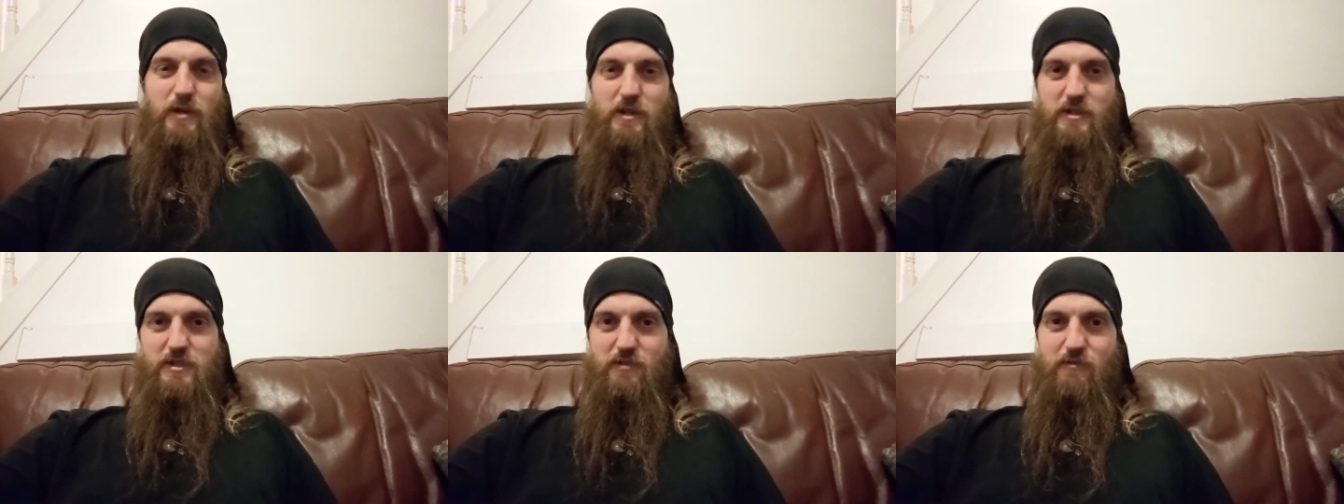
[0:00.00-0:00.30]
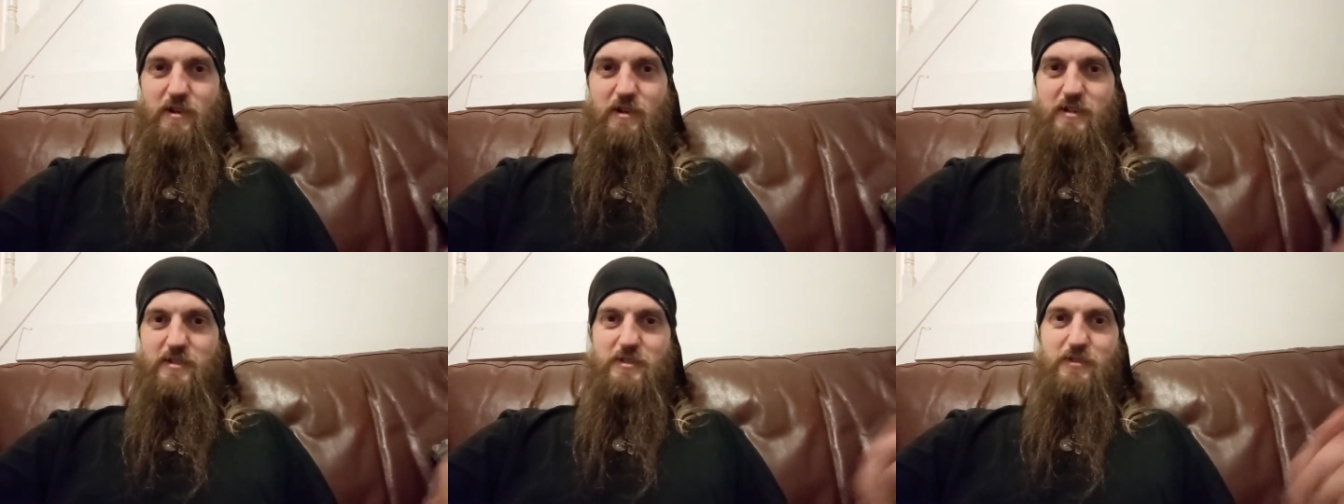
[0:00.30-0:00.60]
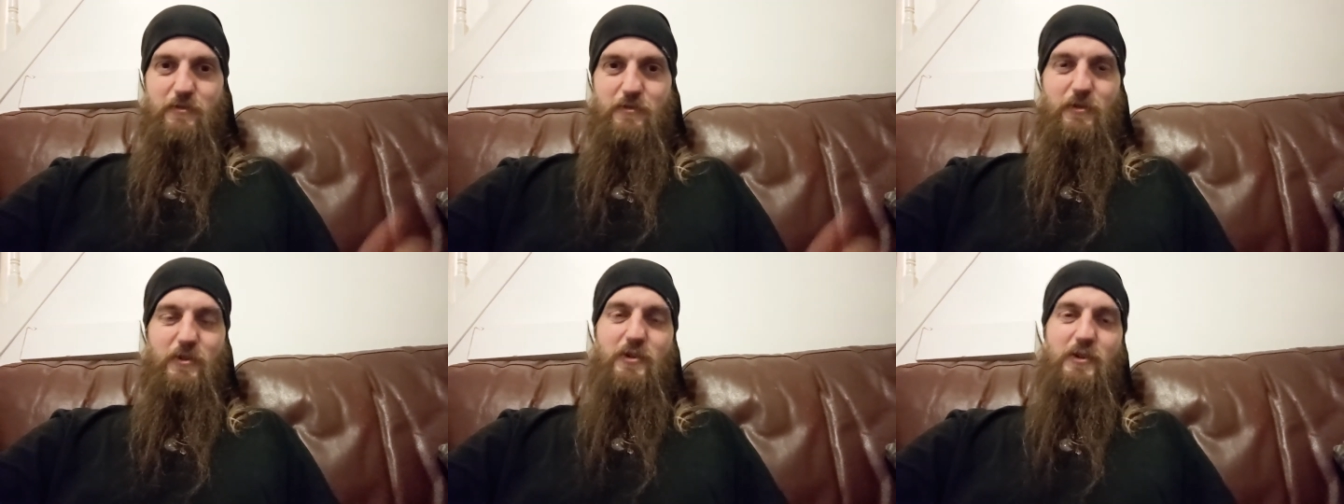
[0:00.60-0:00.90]
plus the
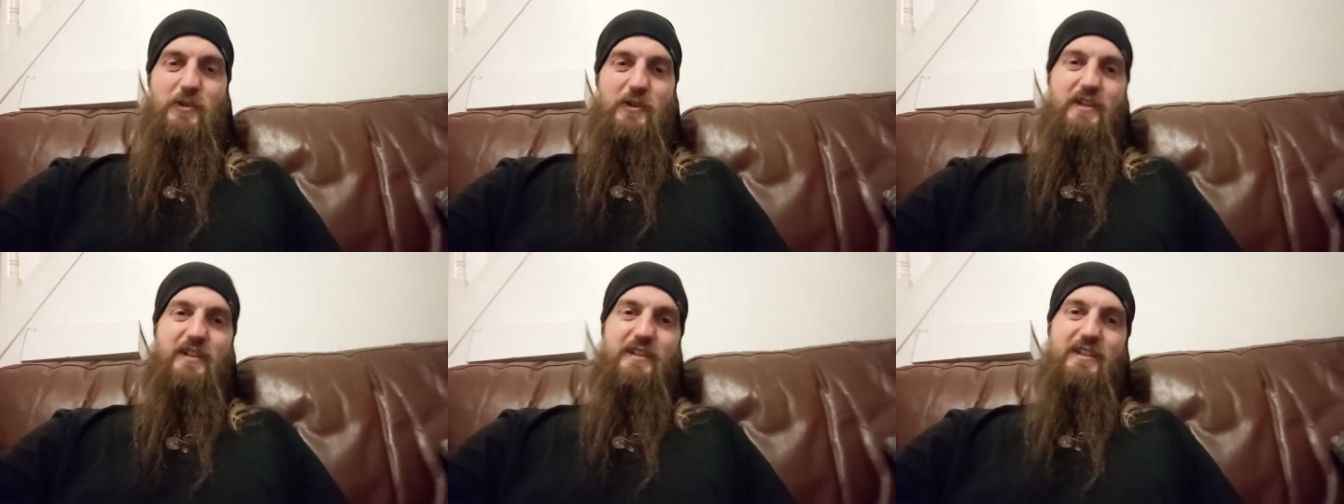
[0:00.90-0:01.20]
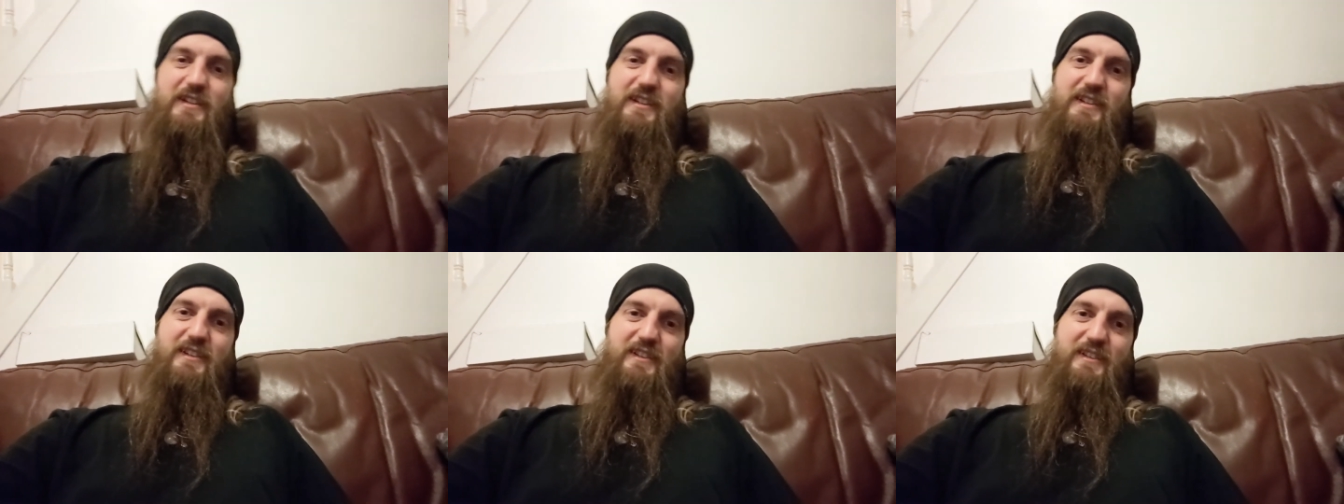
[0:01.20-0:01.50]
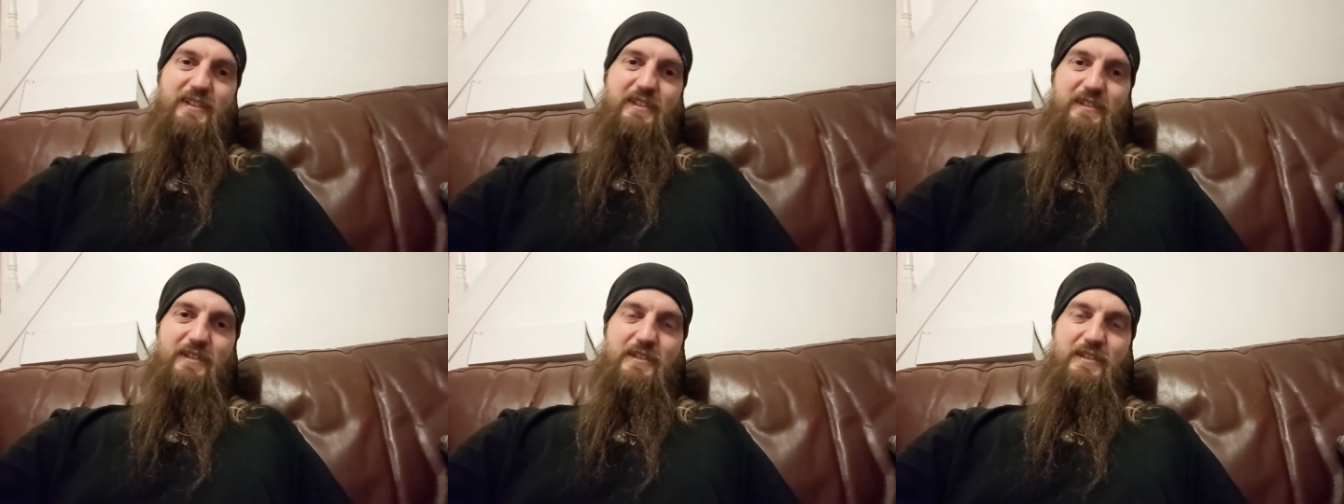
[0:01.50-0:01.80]
rest of the vlog.
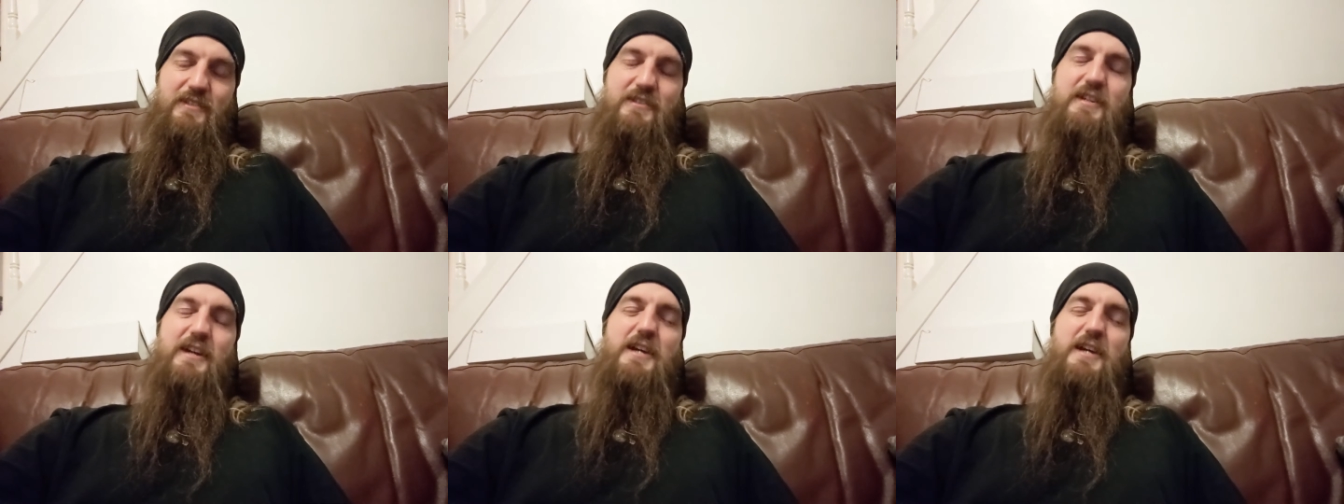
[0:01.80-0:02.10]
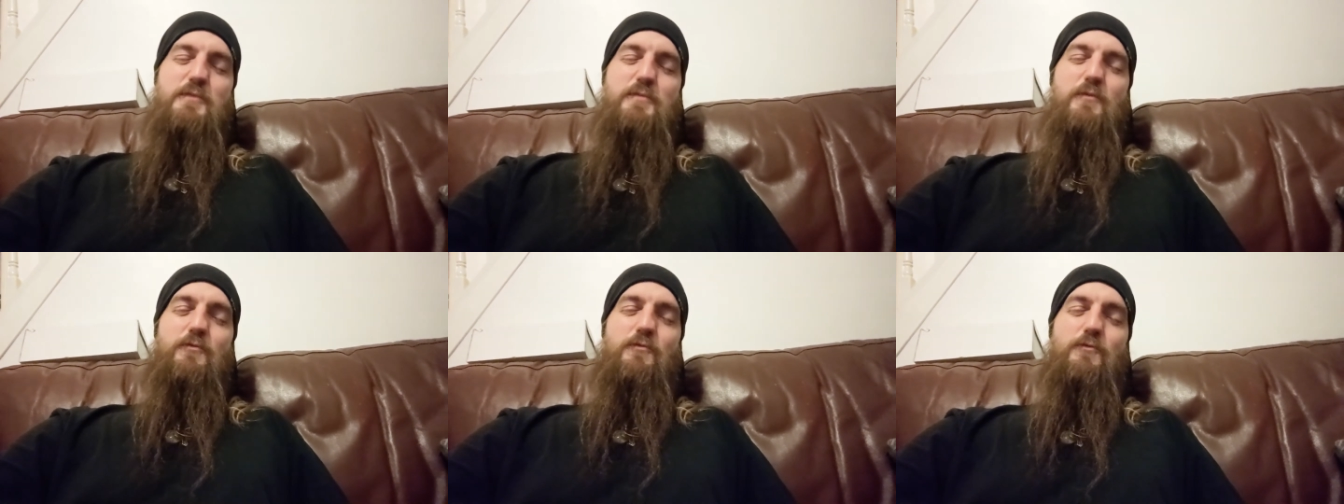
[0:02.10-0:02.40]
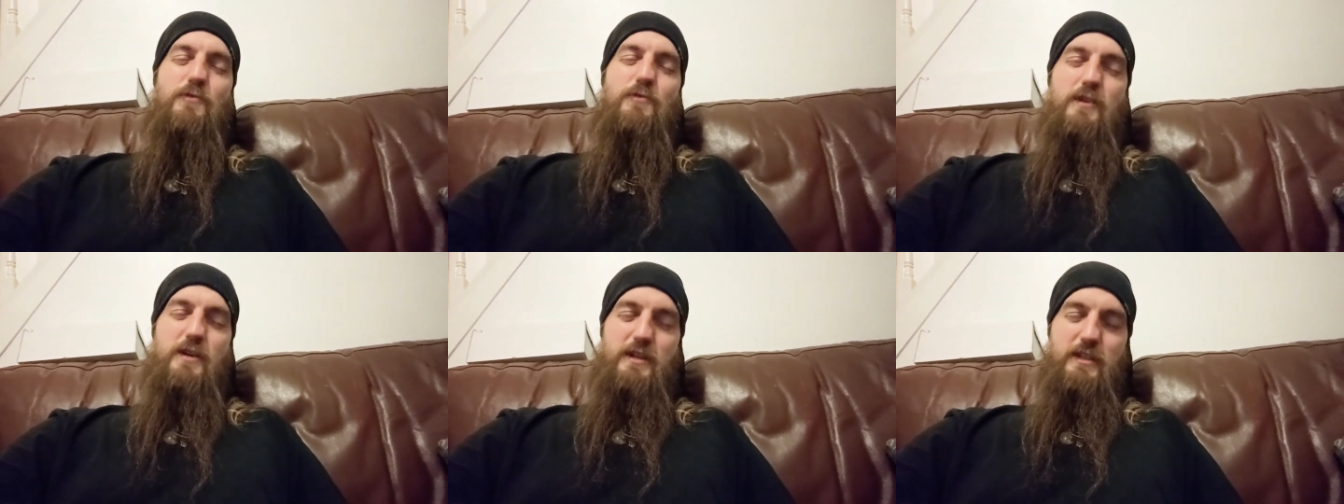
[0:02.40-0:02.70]
Today has
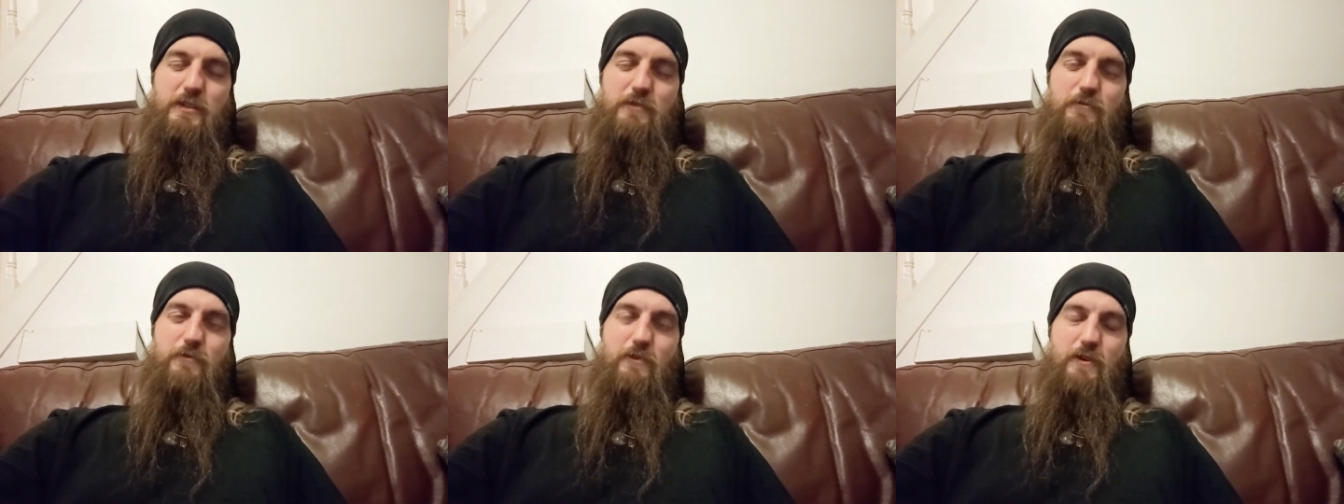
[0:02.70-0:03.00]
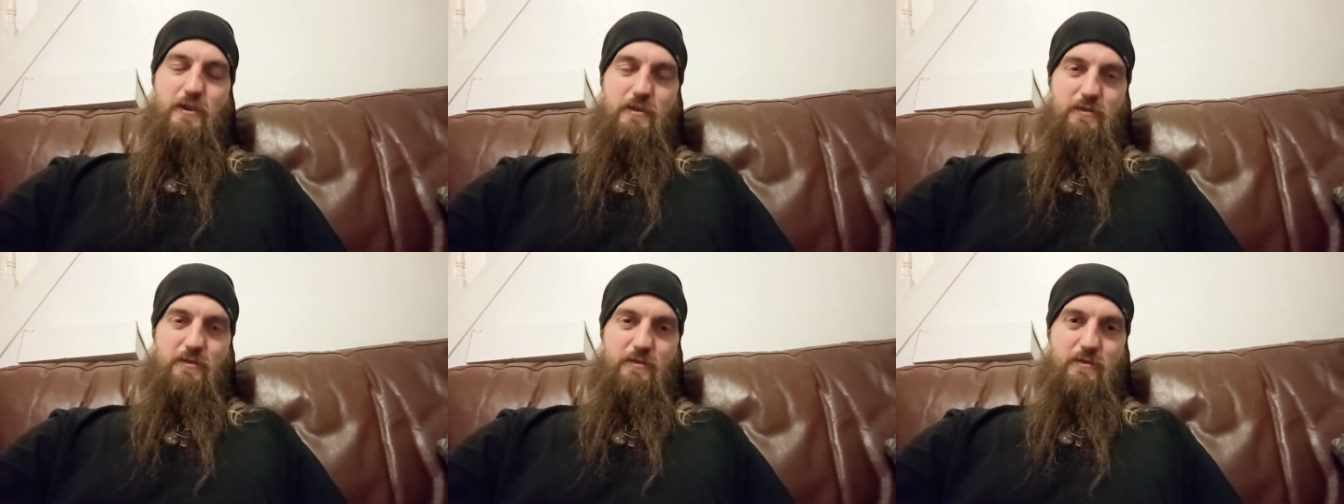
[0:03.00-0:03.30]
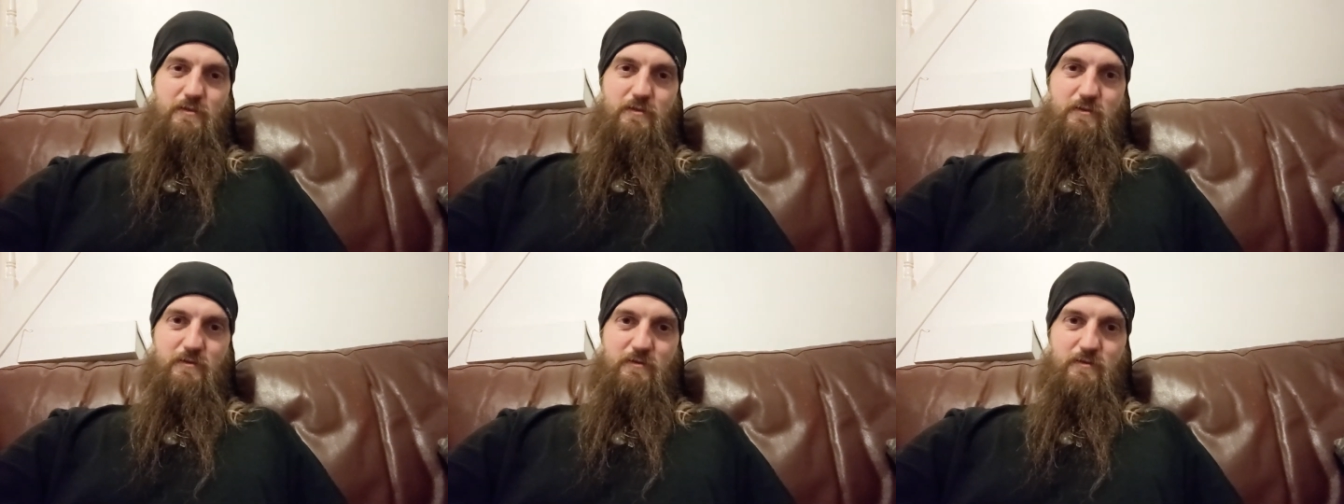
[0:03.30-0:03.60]
been really
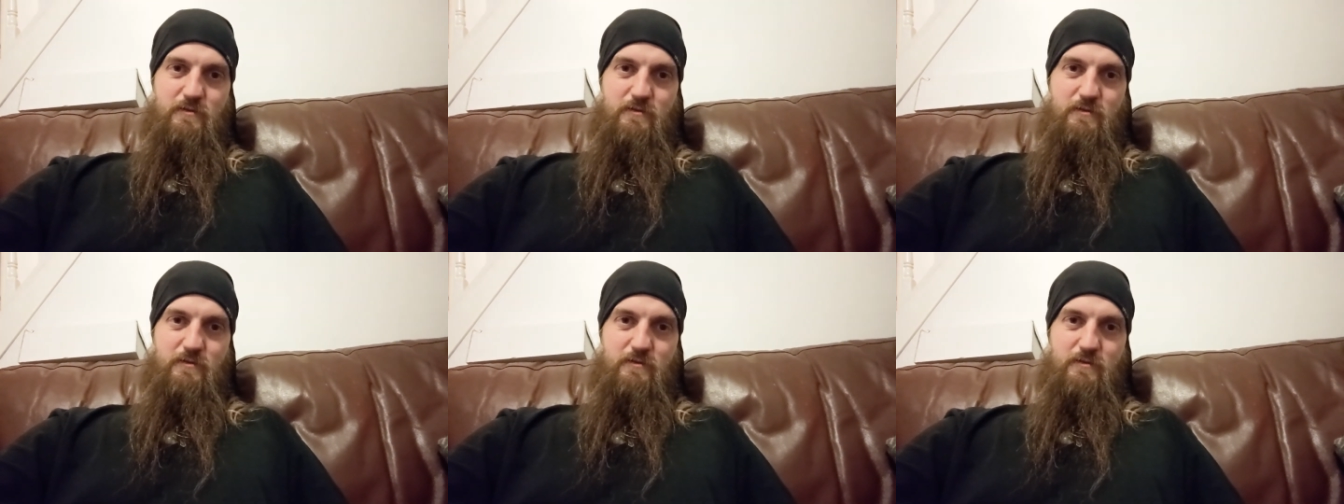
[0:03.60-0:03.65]
fun.